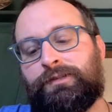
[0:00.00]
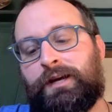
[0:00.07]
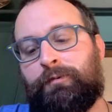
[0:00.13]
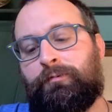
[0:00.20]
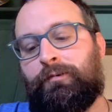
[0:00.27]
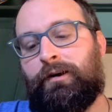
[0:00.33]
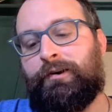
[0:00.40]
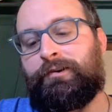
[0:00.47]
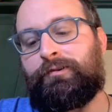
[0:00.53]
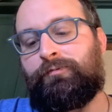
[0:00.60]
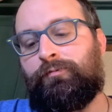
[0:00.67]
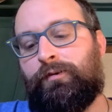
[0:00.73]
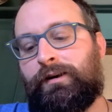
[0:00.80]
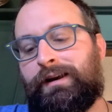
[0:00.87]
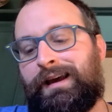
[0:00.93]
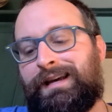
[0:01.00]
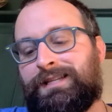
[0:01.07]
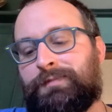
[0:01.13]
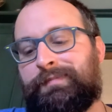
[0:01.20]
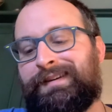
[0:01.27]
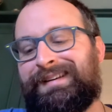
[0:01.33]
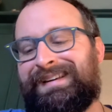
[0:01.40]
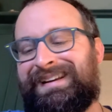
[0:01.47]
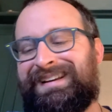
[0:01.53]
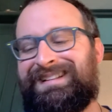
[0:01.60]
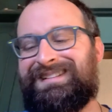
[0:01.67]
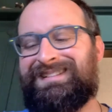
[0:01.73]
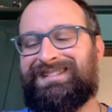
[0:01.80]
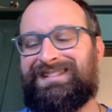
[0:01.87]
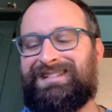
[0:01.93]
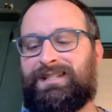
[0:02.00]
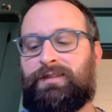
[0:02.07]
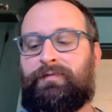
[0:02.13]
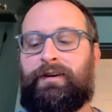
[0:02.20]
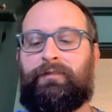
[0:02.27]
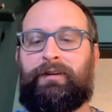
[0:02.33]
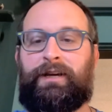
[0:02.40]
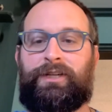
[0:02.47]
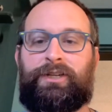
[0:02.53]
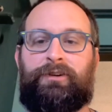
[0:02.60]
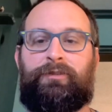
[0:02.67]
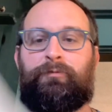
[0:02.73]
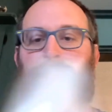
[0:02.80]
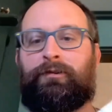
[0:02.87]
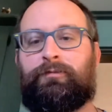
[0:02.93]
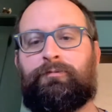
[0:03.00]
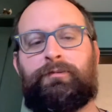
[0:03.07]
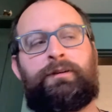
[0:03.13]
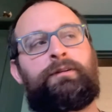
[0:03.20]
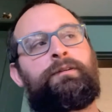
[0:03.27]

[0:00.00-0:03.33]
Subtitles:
I will utter what has been hidden since the foundation of the world.